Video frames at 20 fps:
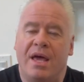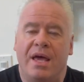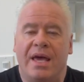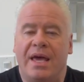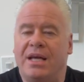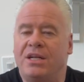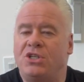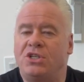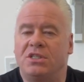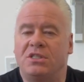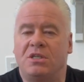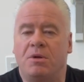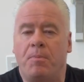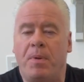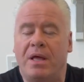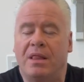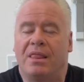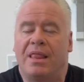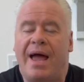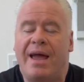It just
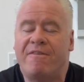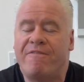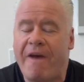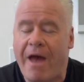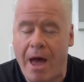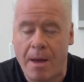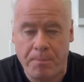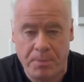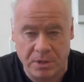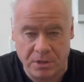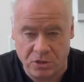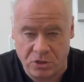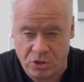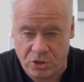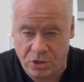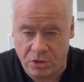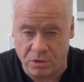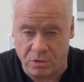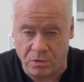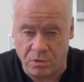depends. Life happens
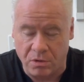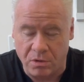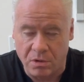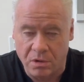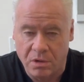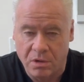too.